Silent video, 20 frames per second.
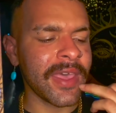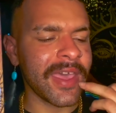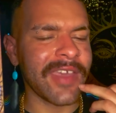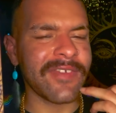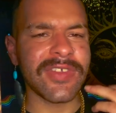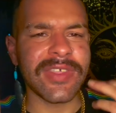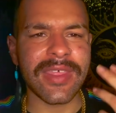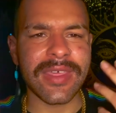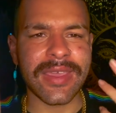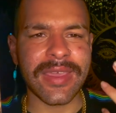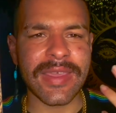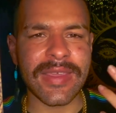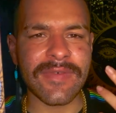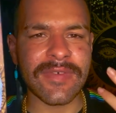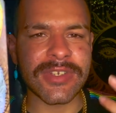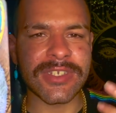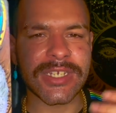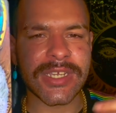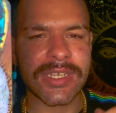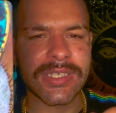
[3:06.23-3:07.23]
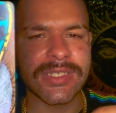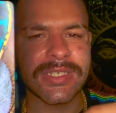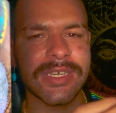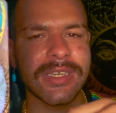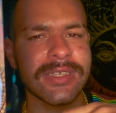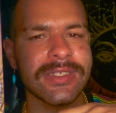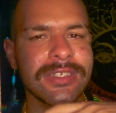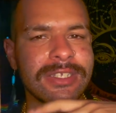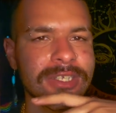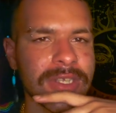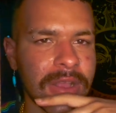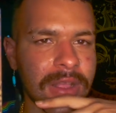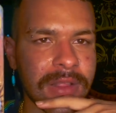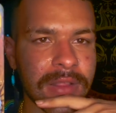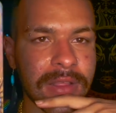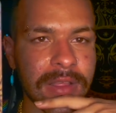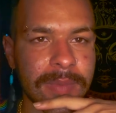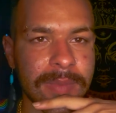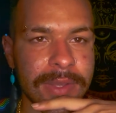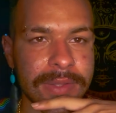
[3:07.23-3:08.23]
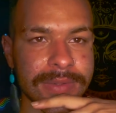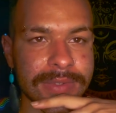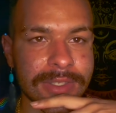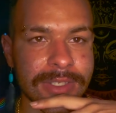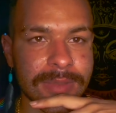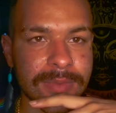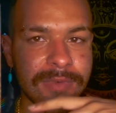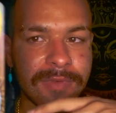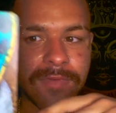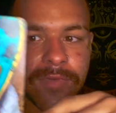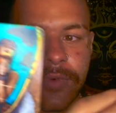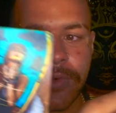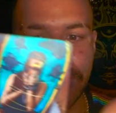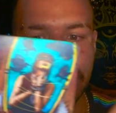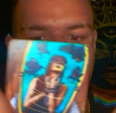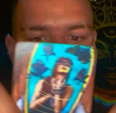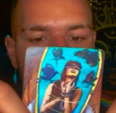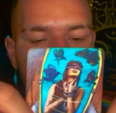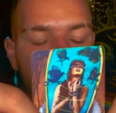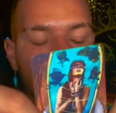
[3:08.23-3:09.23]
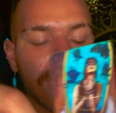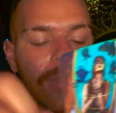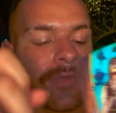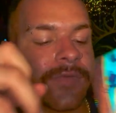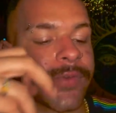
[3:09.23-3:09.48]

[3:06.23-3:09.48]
I feel like I even chastised y'all about this before as well,